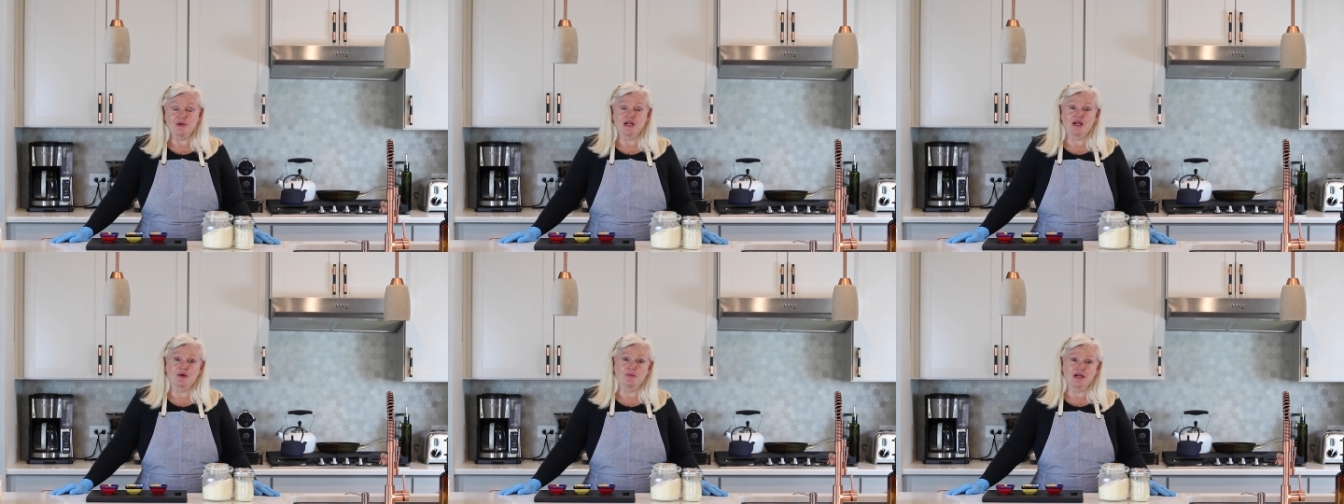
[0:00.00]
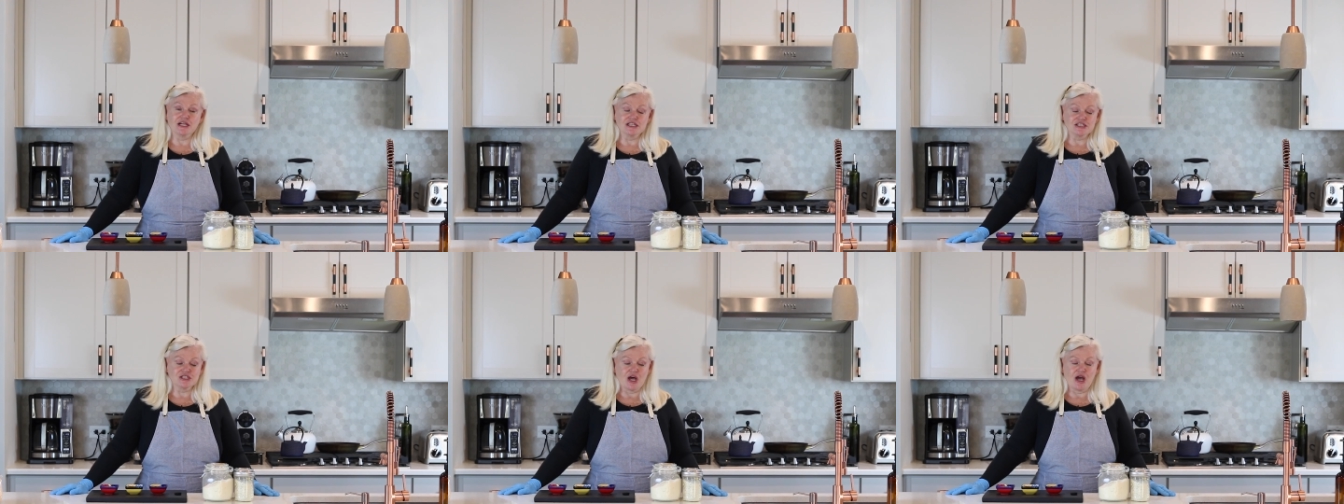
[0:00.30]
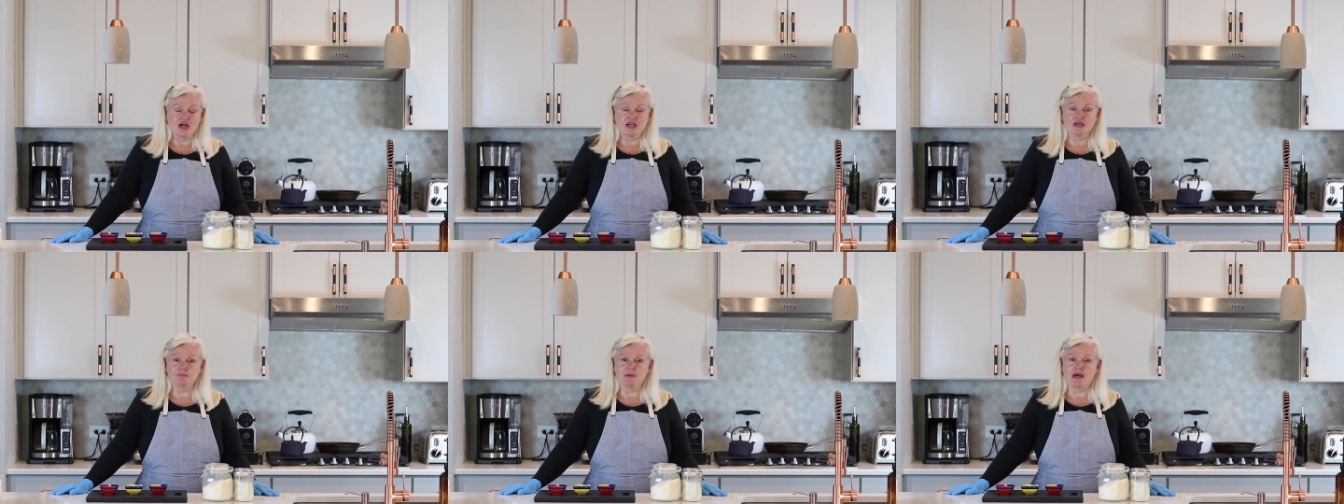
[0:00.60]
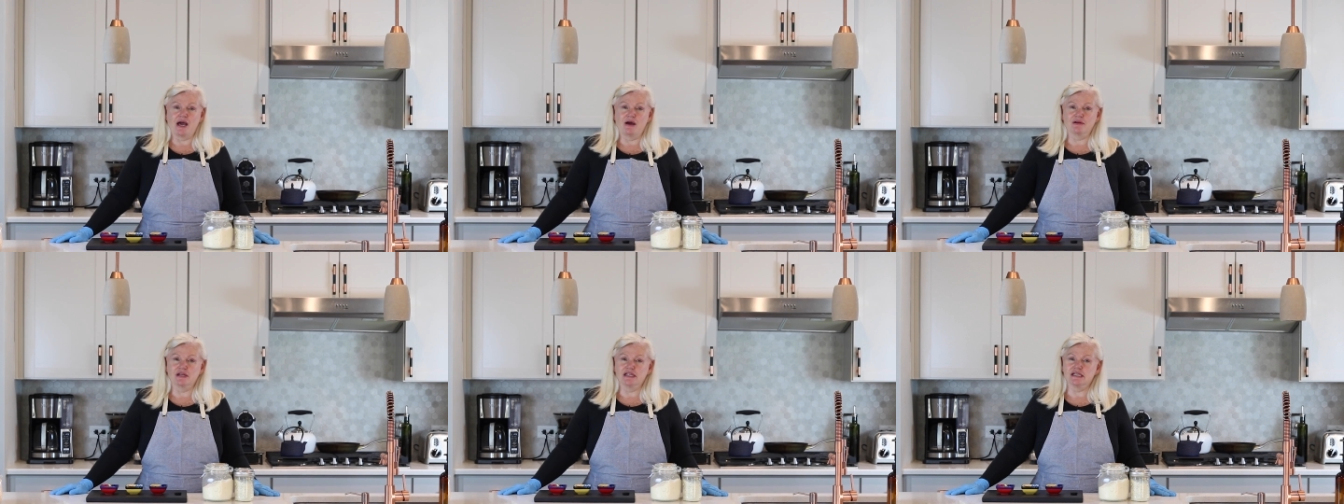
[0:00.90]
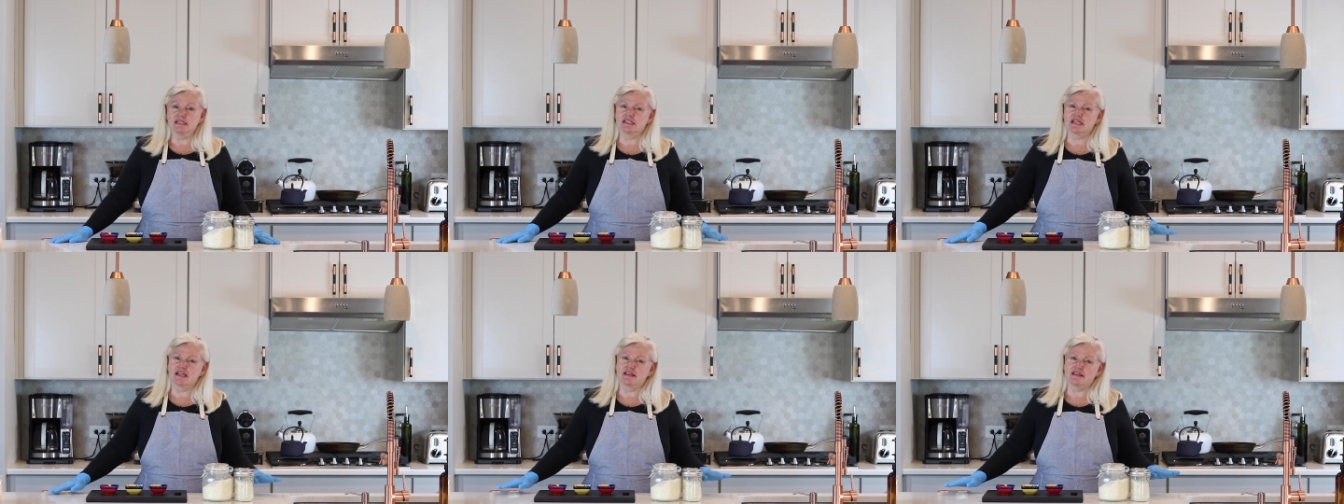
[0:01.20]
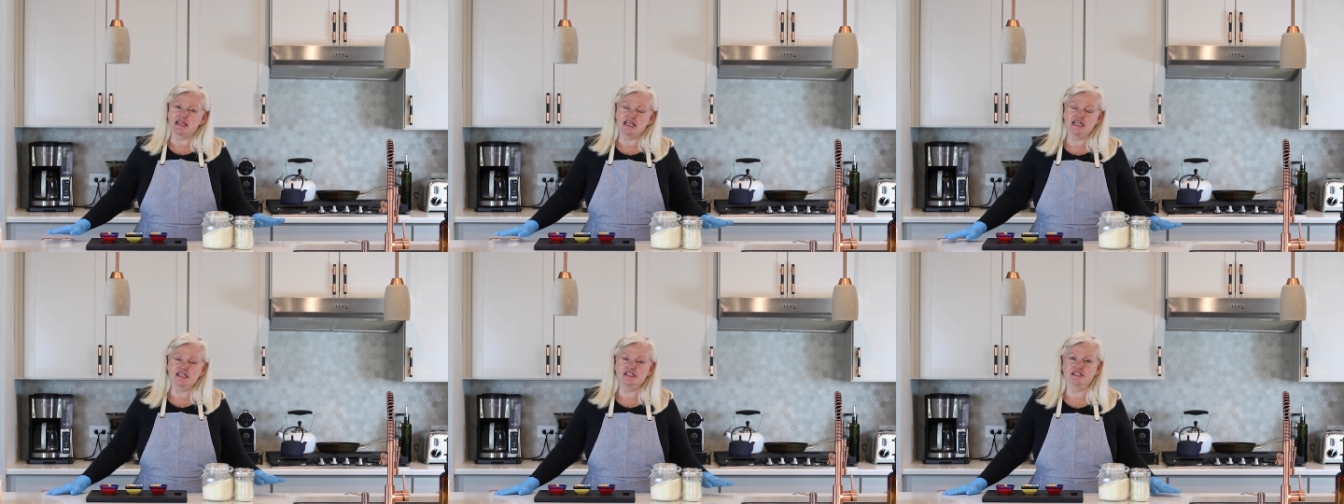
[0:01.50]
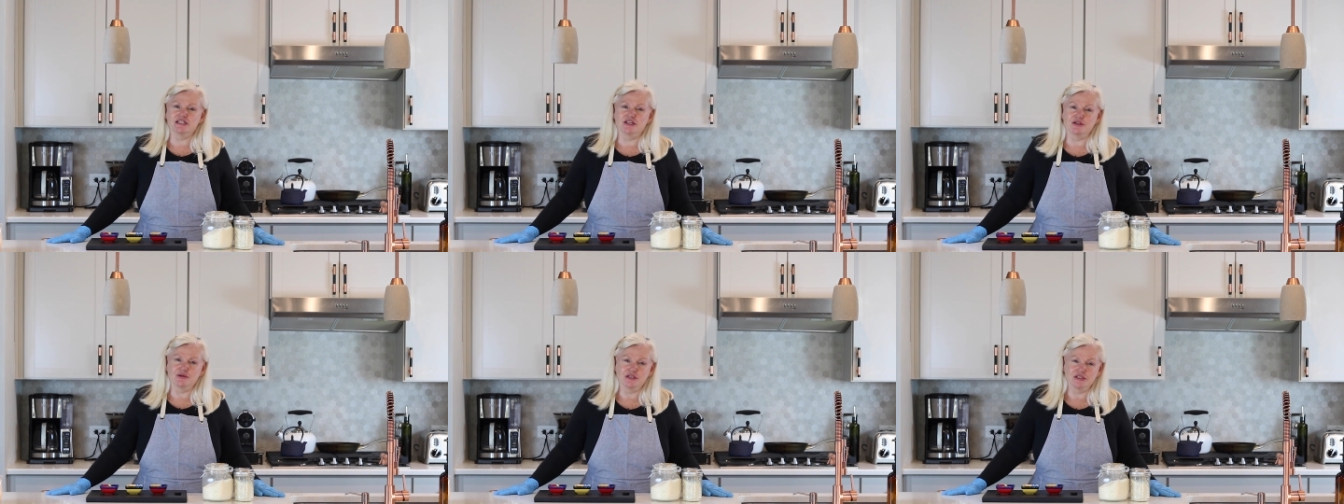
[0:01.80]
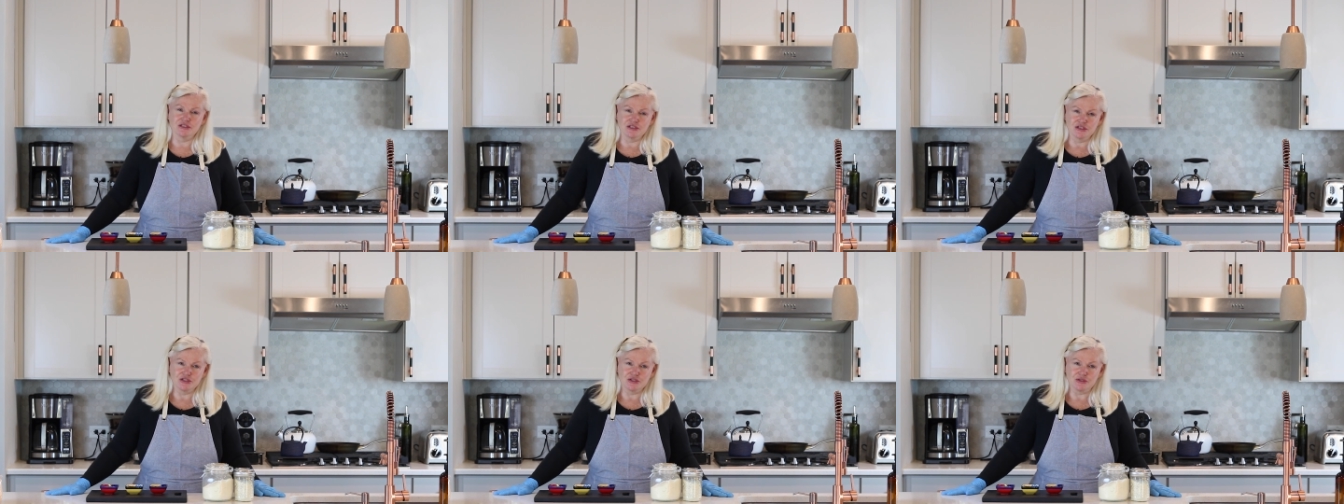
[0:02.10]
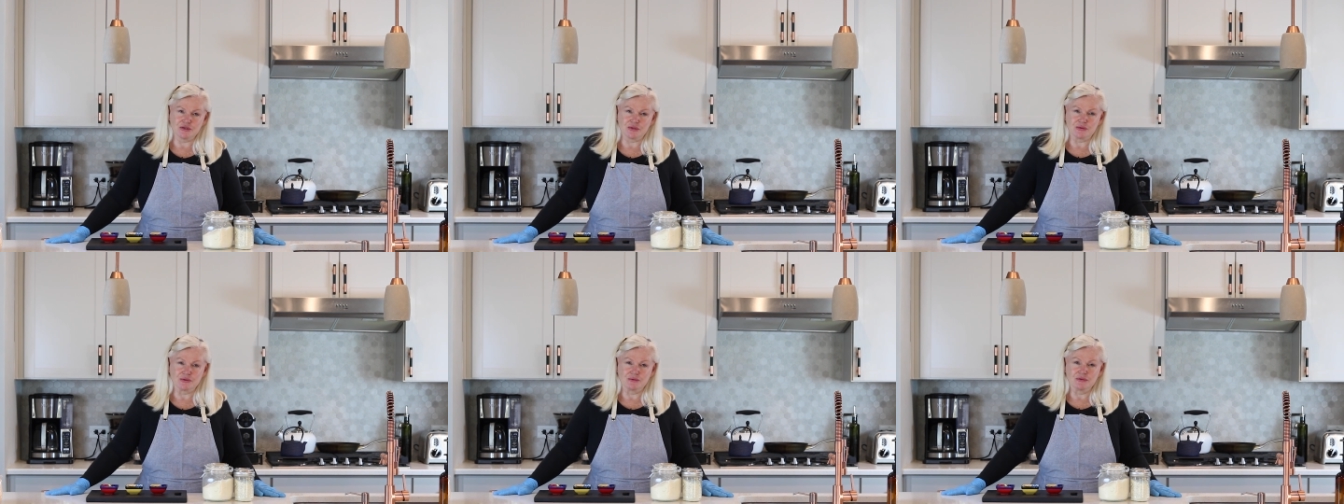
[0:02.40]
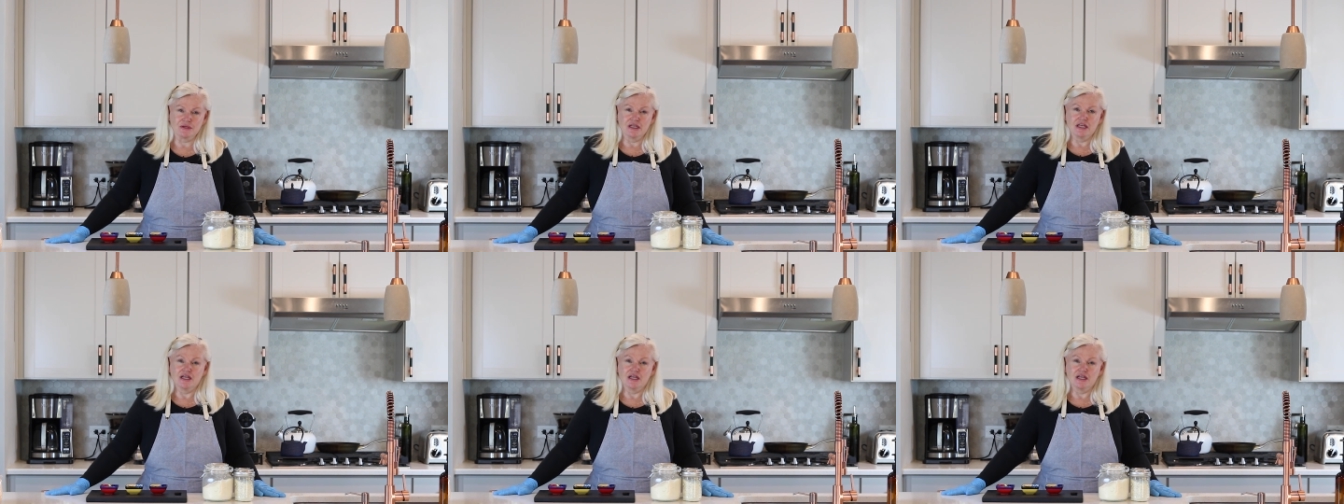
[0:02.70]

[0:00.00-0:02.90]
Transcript: what I want to talk about is the things that you can do